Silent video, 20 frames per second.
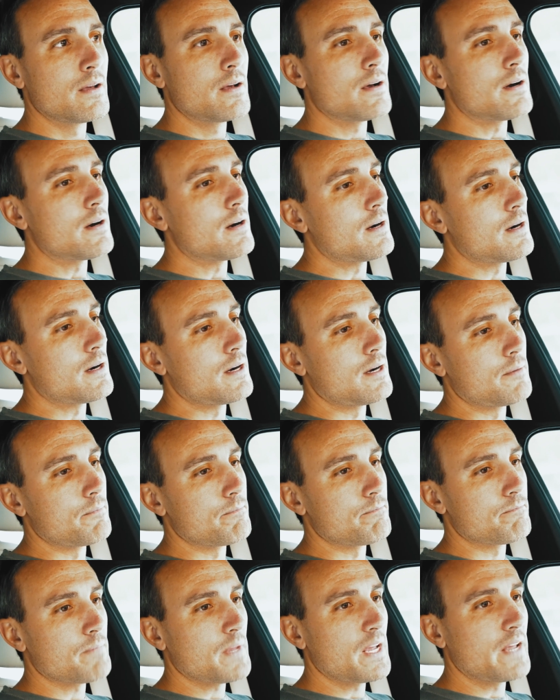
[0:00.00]

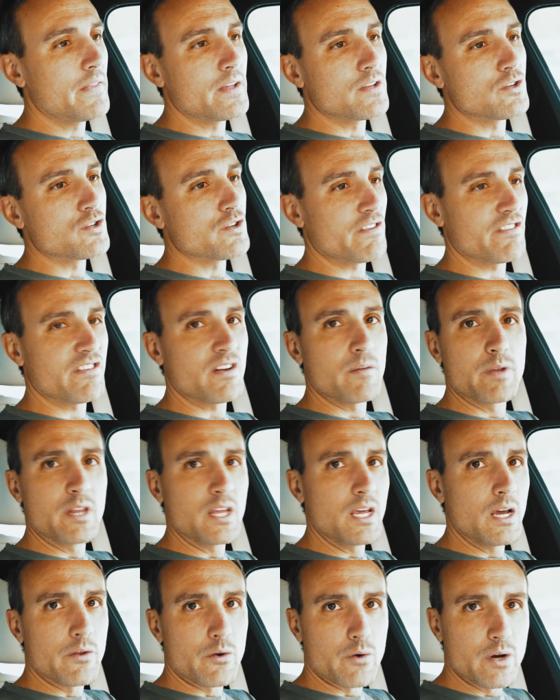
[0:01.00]
um, and then just some of
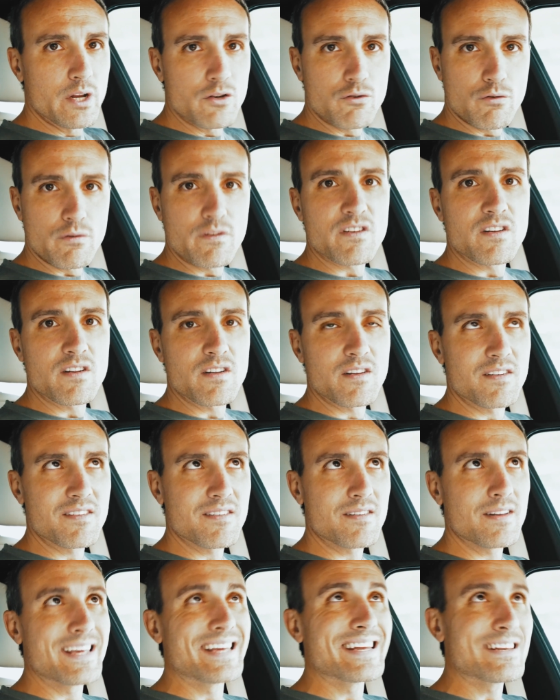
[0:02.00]
the other intricacies
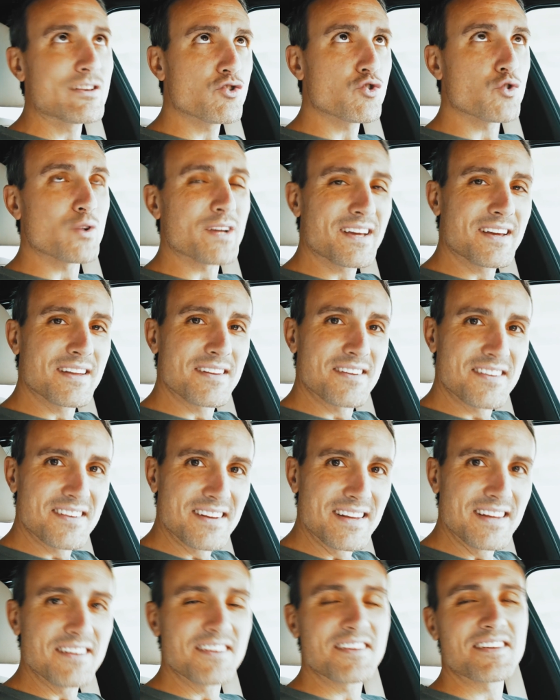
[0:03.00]

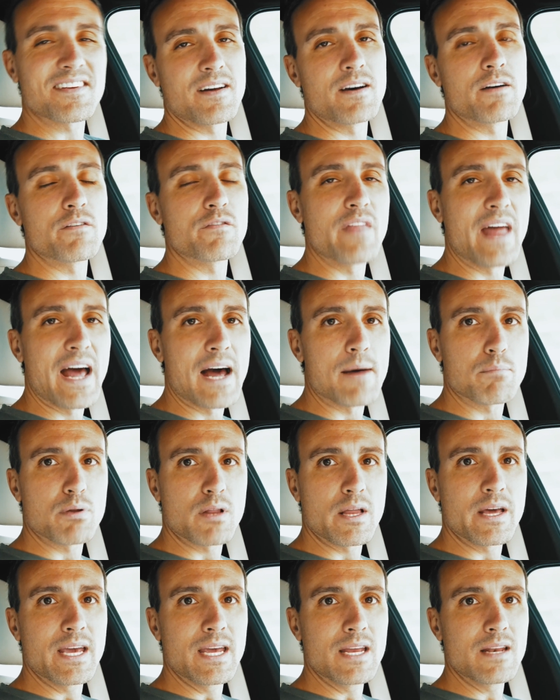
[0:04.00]
of that
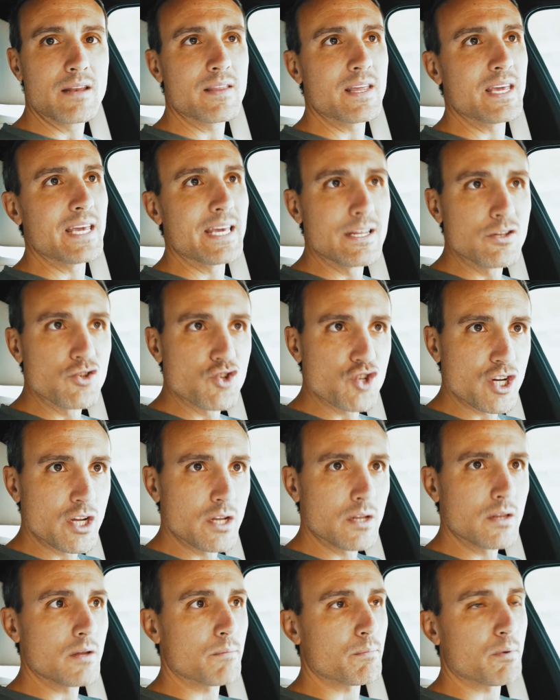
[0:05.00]
plane, the
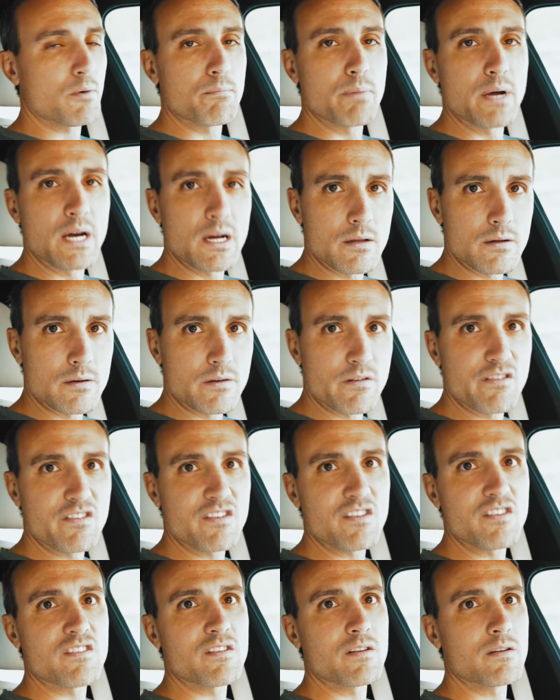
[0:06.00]
engine, the propeller
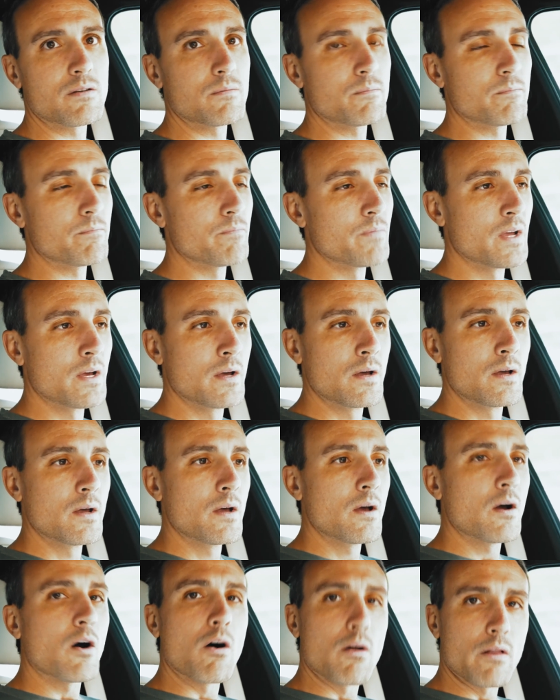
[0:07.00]
system,
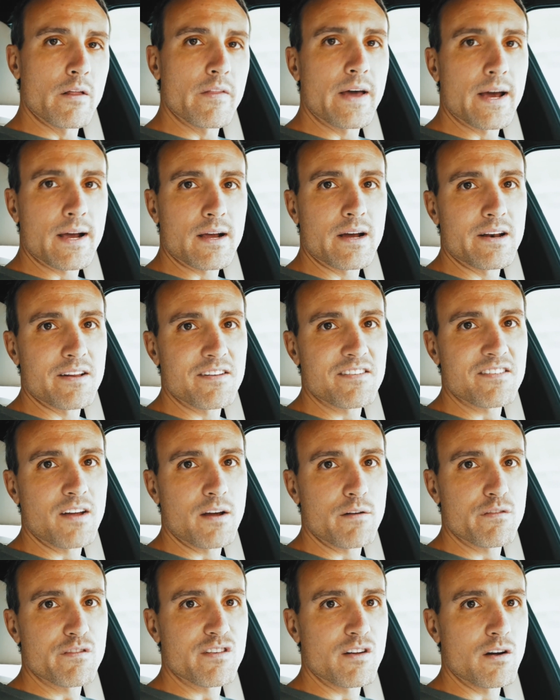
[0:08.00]
all of that kind of
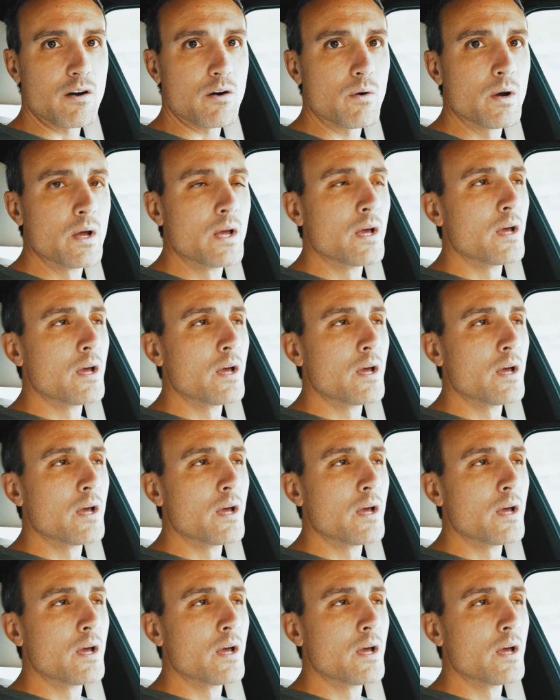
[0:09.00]
stuff. So